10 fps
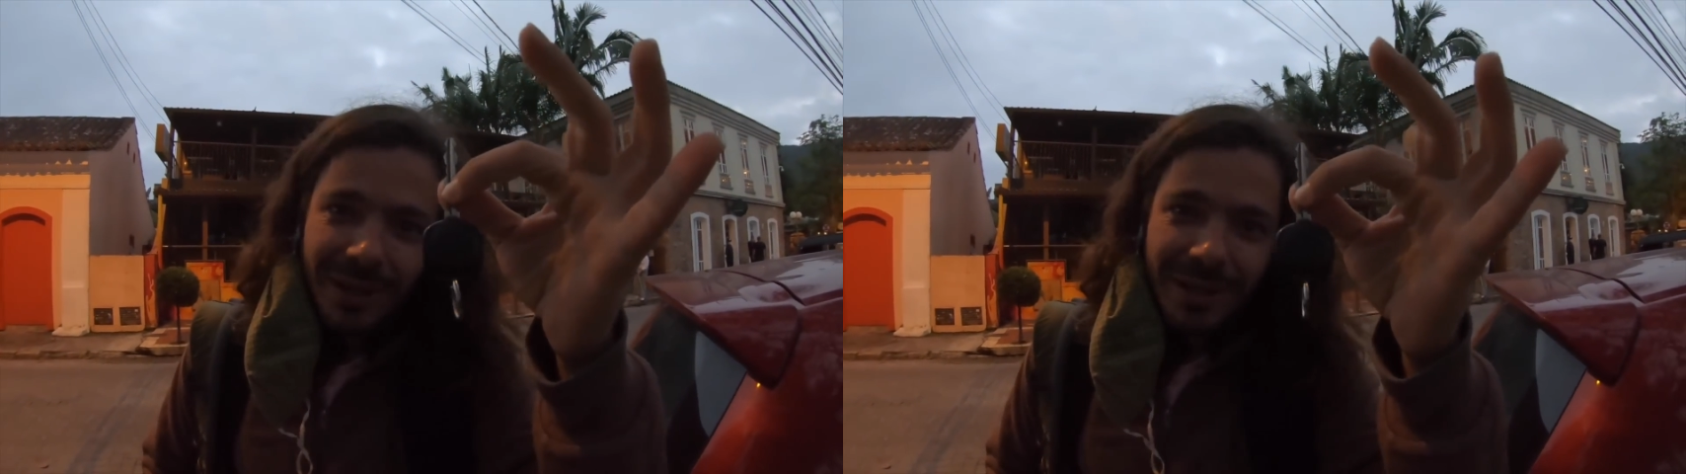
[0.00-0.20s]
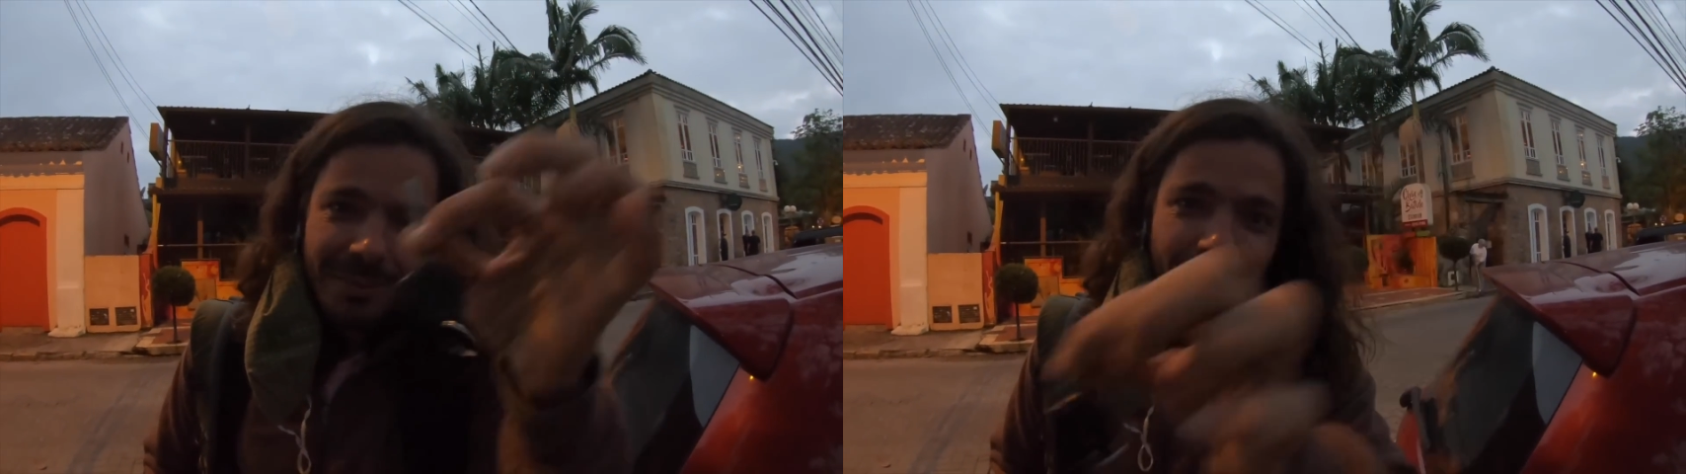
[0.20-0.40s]

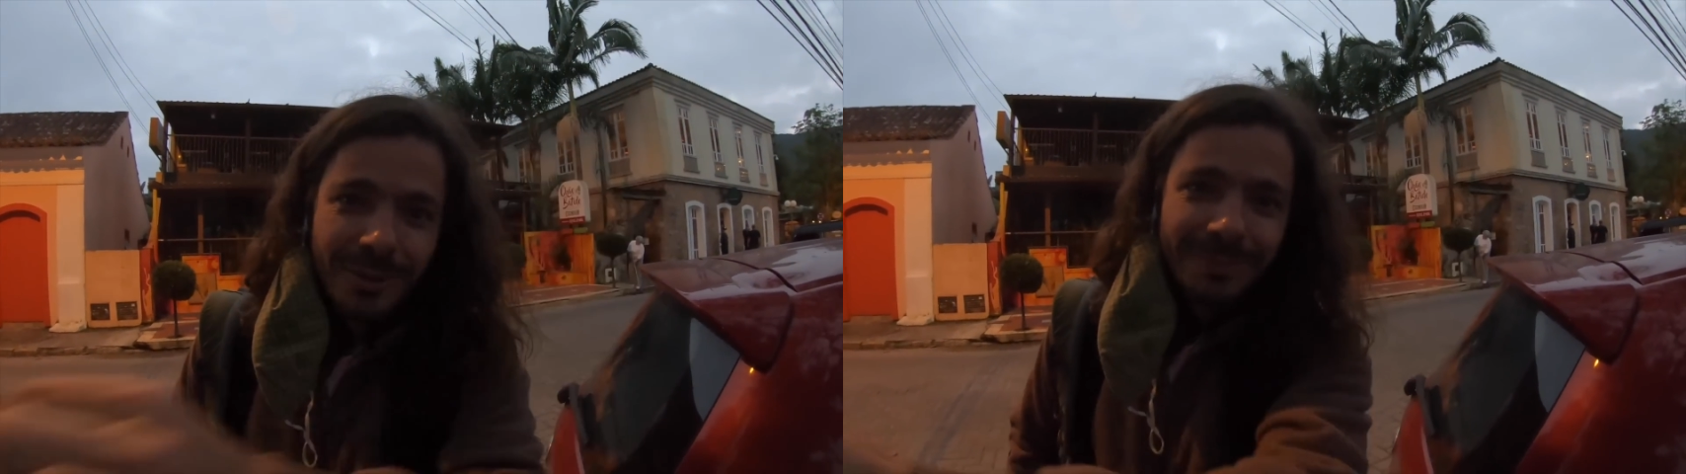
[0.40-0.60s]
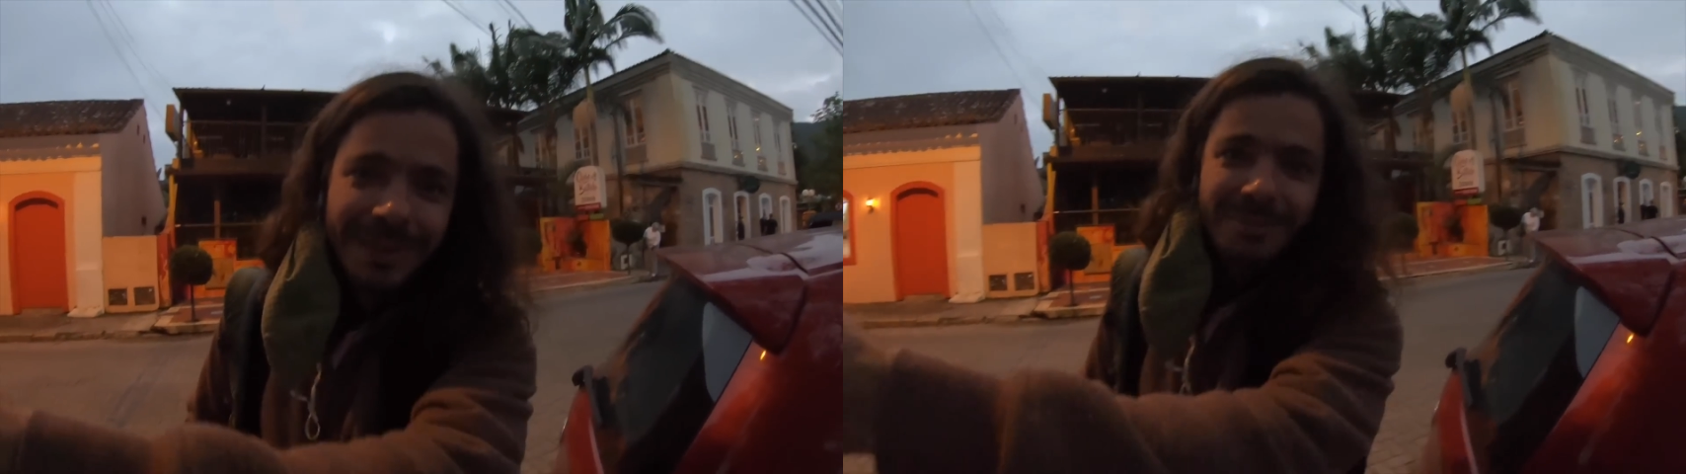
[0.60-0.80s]
car
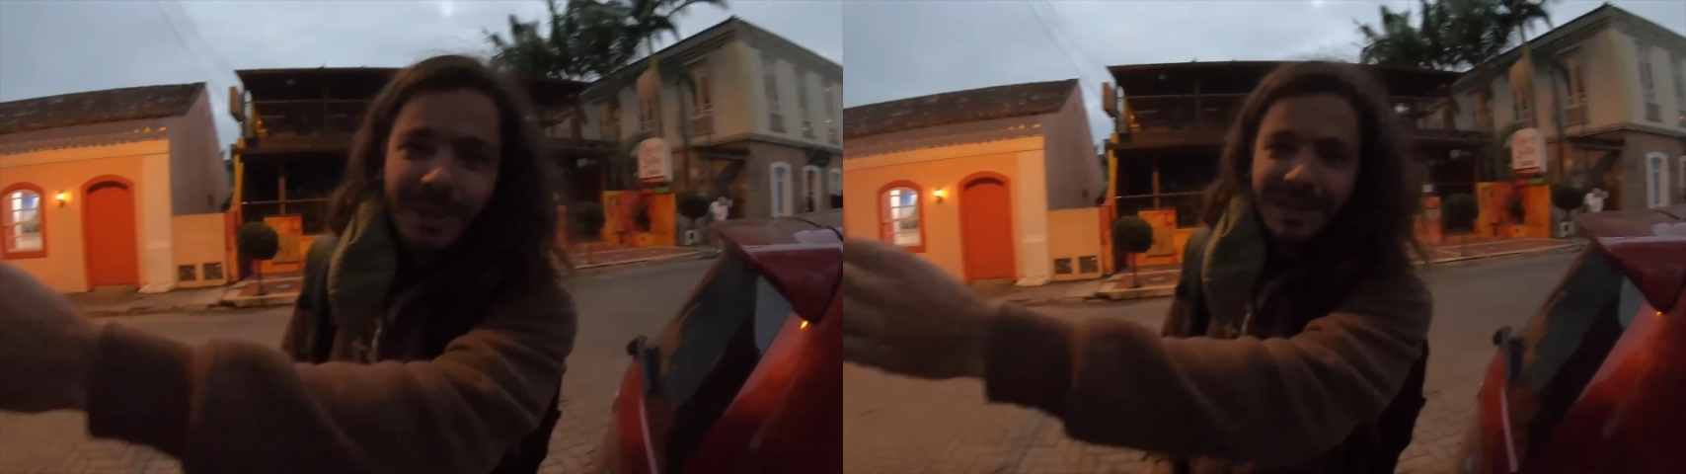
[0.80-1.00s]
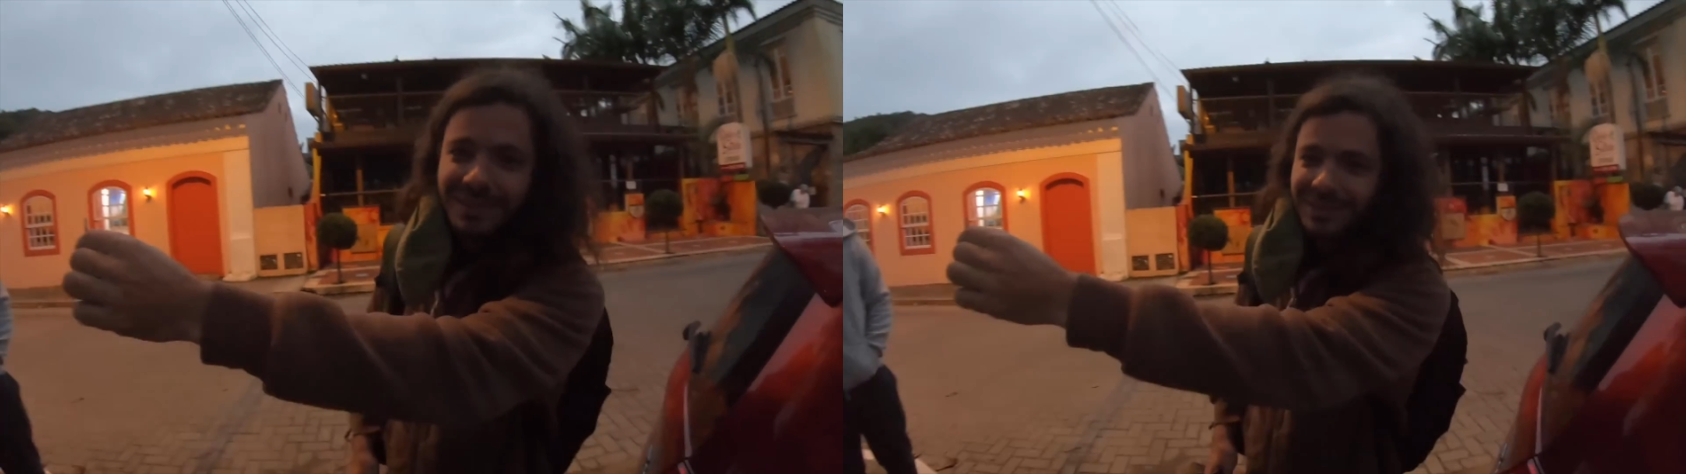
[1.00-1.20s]
anymore. That's
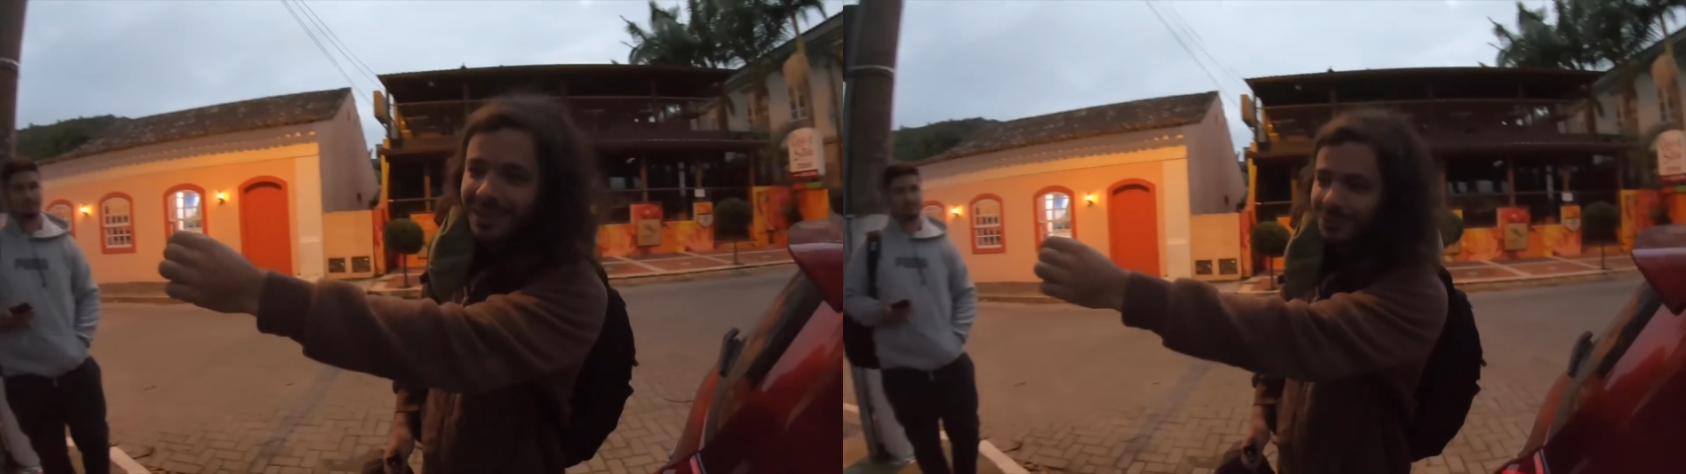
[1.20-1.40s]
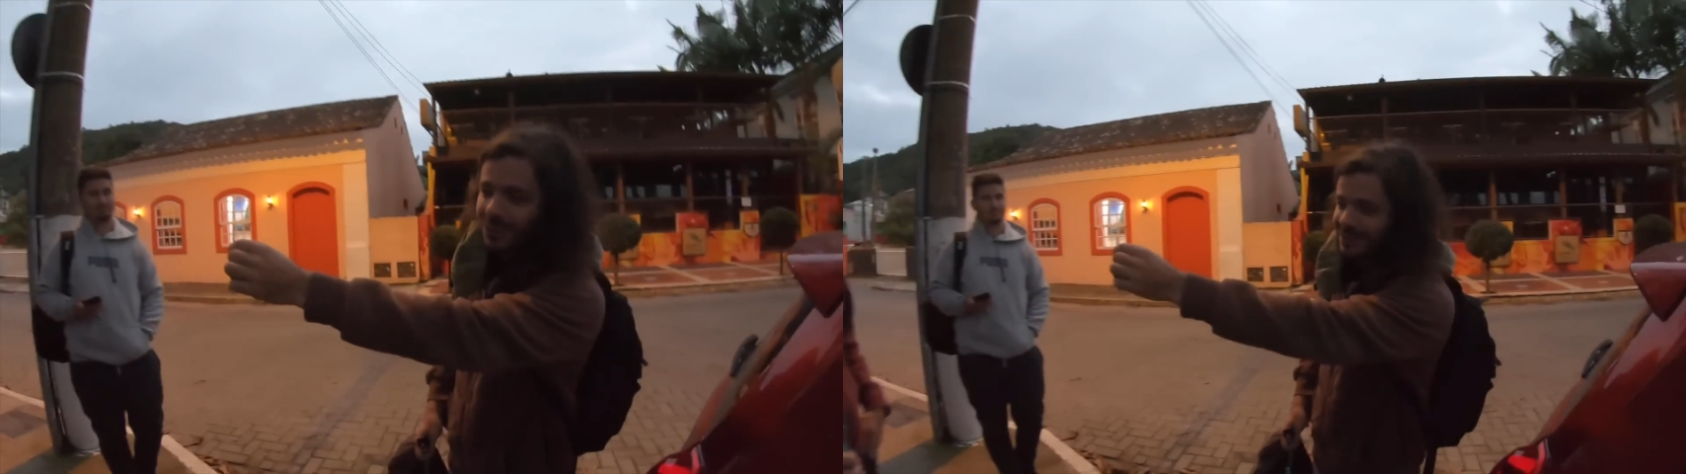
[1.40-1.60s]
my cousin. He's gonna